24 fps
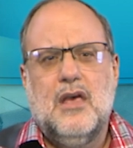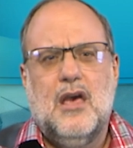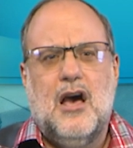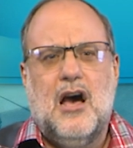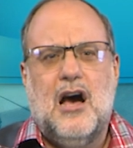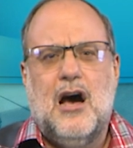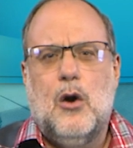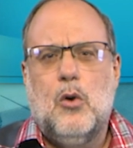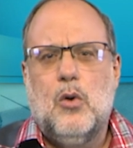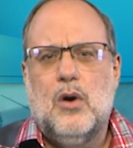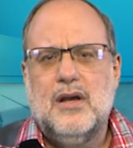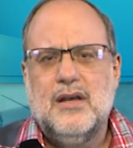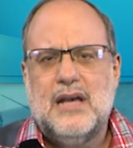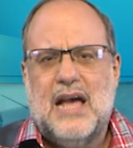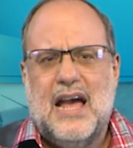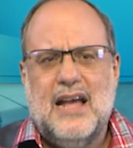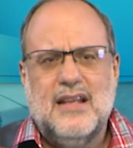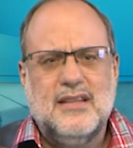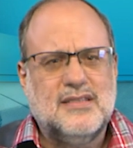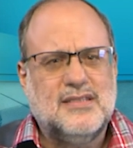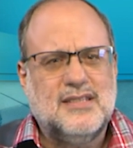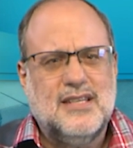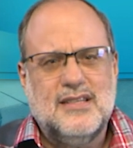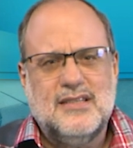Our
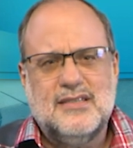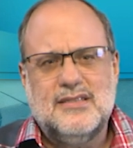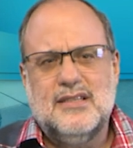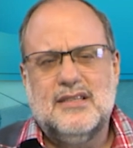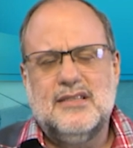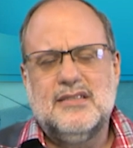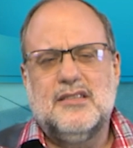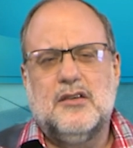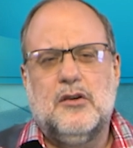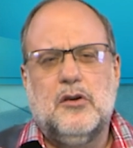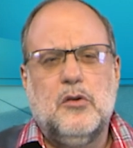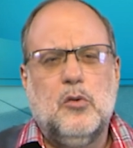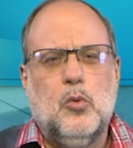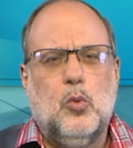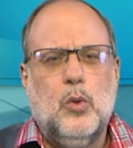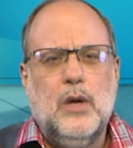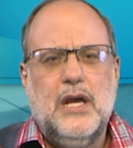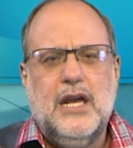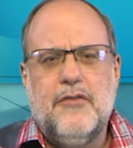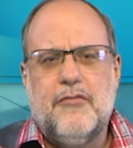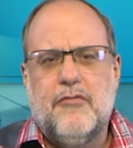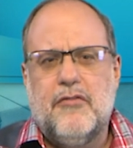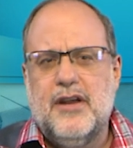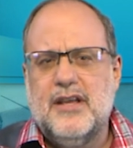ancestors'
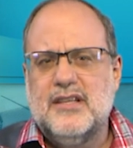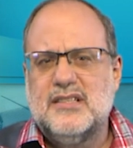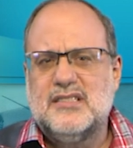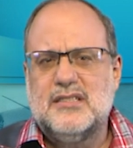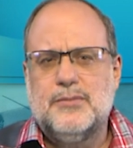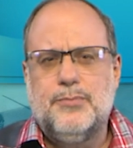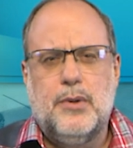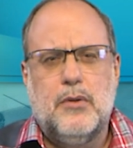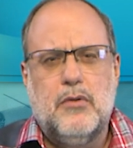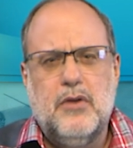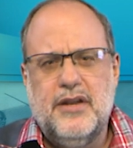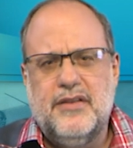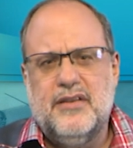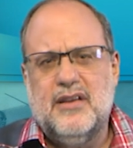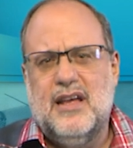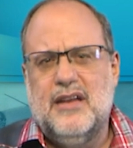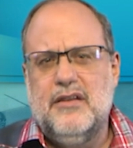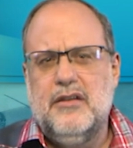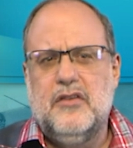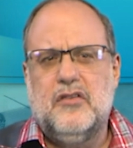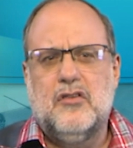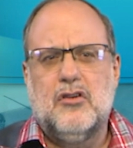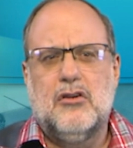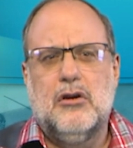unwavering spirit and
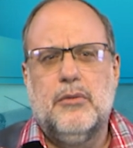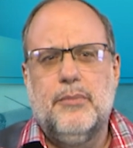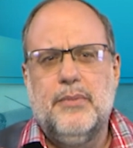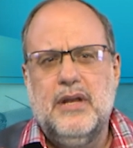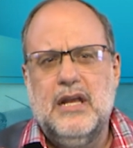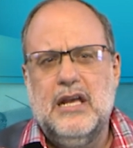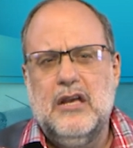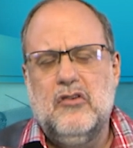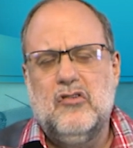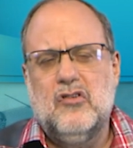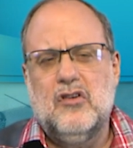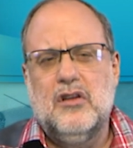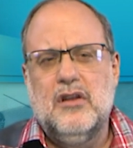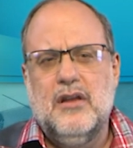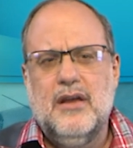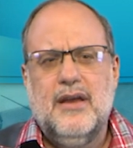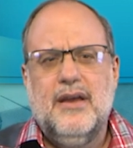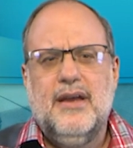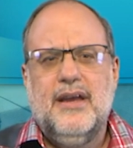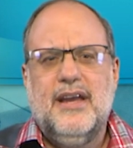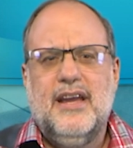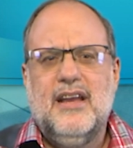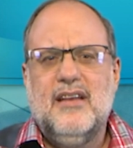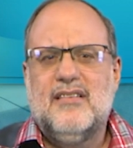determination
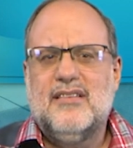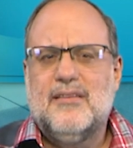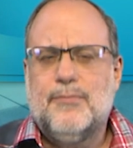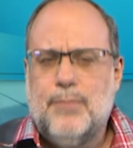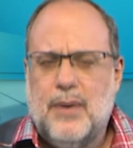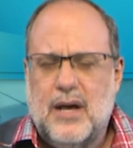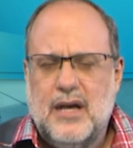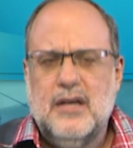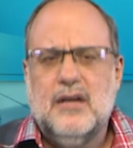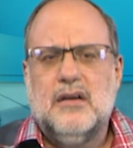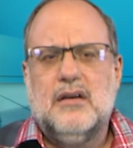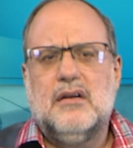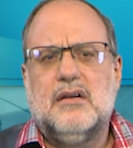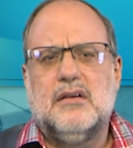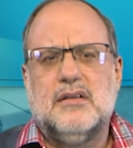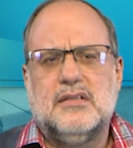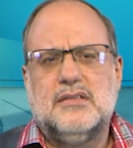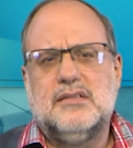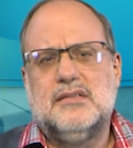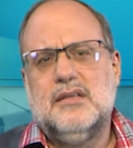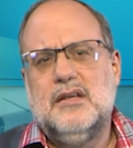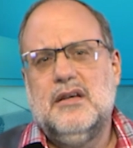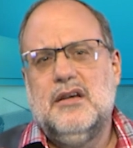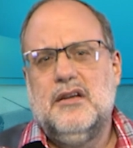inspire
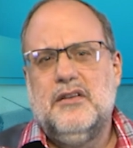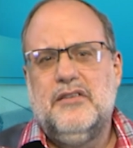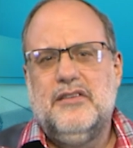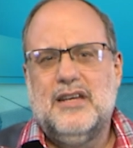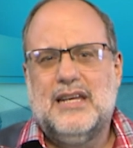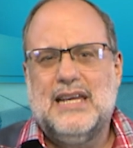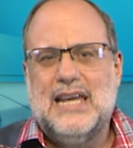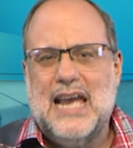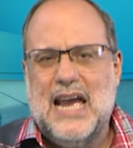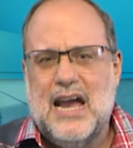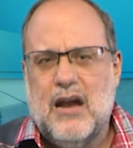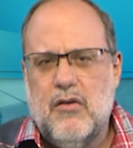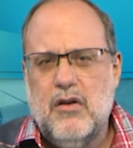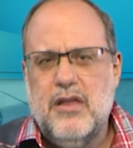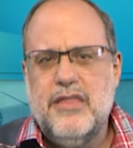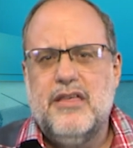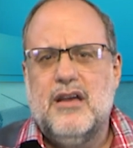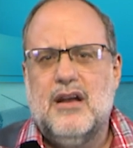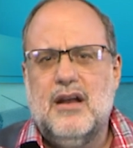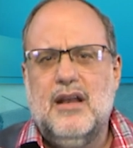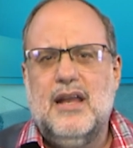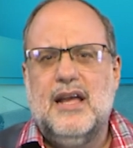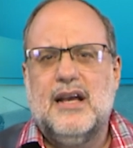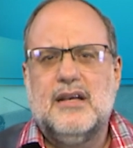us to carry
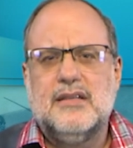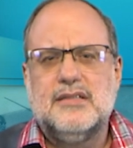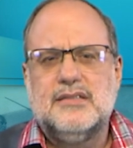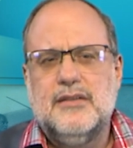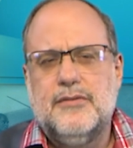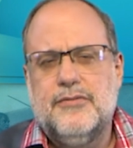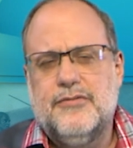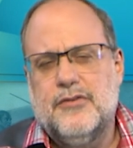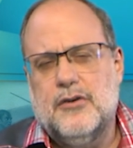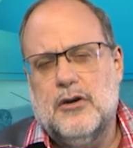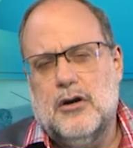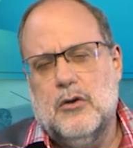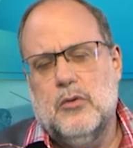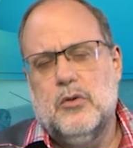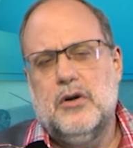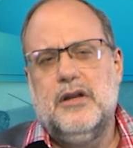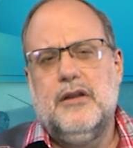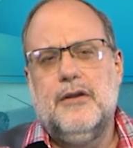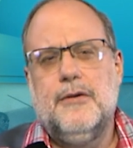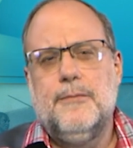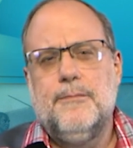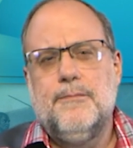their legacy forward.